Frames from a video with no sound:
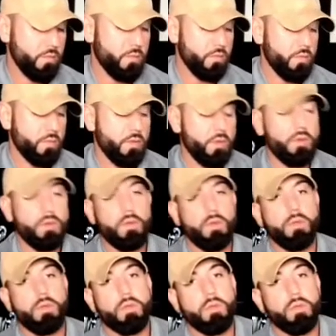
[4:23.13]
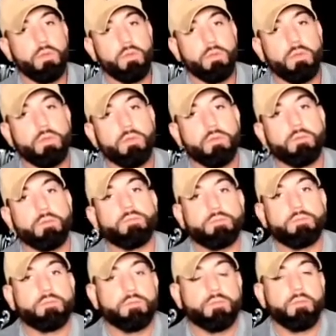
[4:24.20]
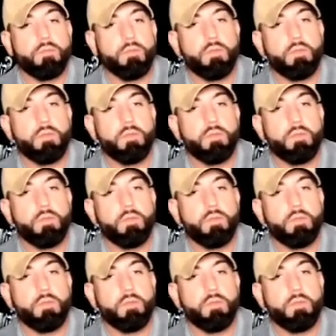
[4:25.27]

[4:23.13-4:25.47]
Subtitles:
balance when he tried to stand up and stuff.